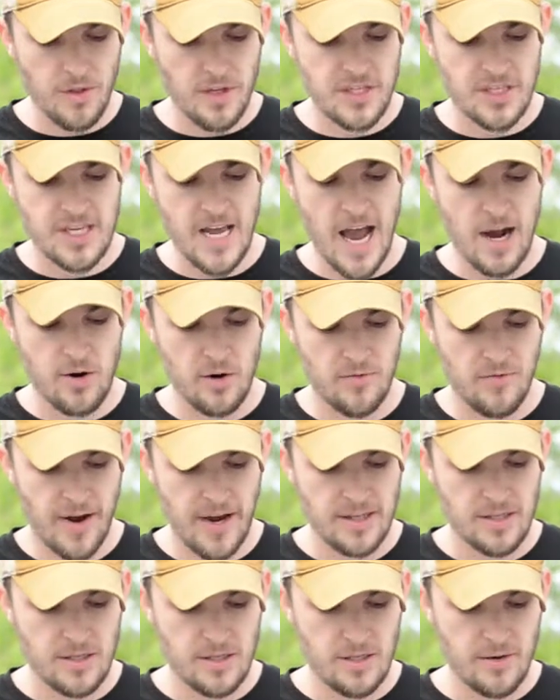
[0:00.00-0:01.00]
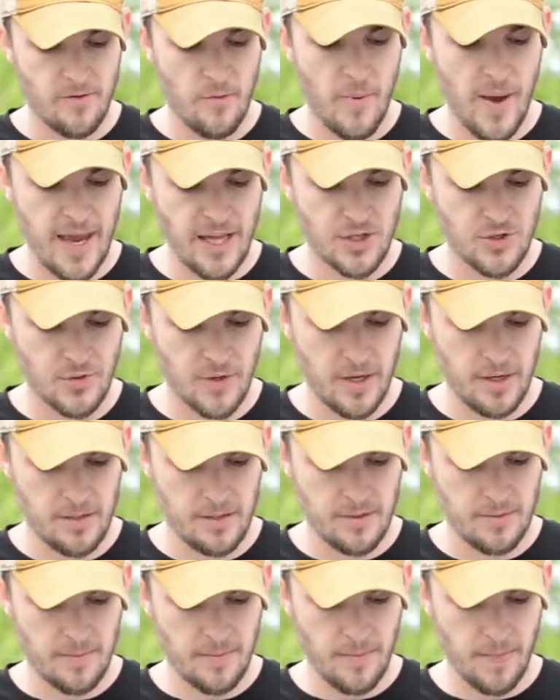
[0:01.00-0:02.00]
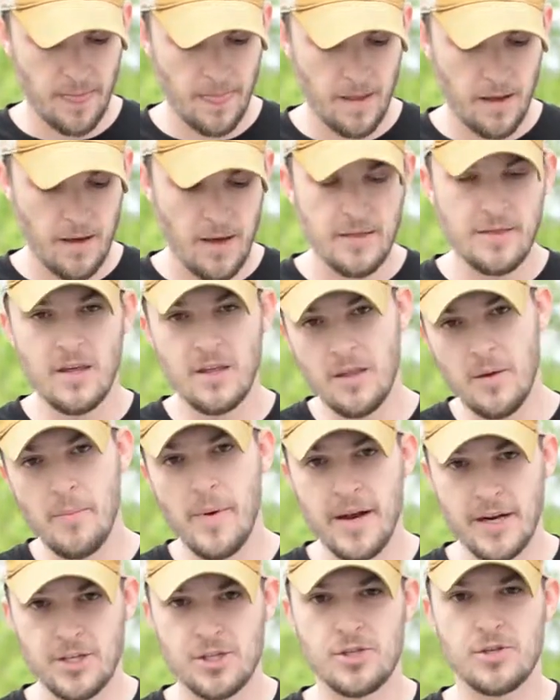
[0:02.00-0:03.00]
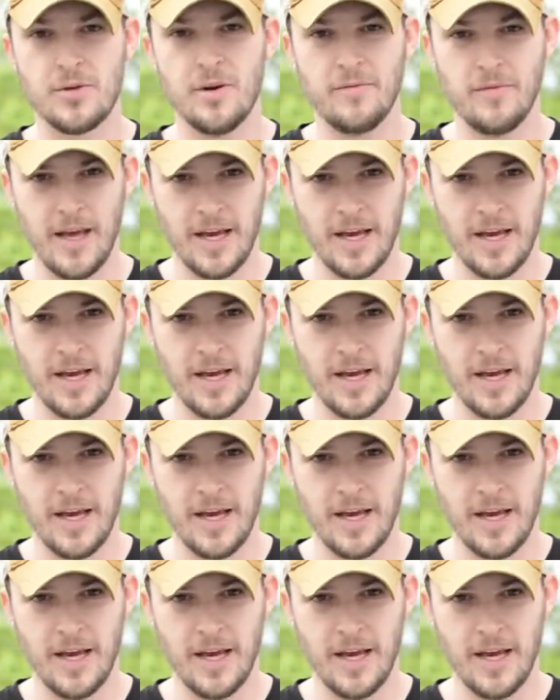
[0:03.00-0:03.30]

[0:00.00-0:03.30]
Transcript: the sacrifices of a patriot than the minister of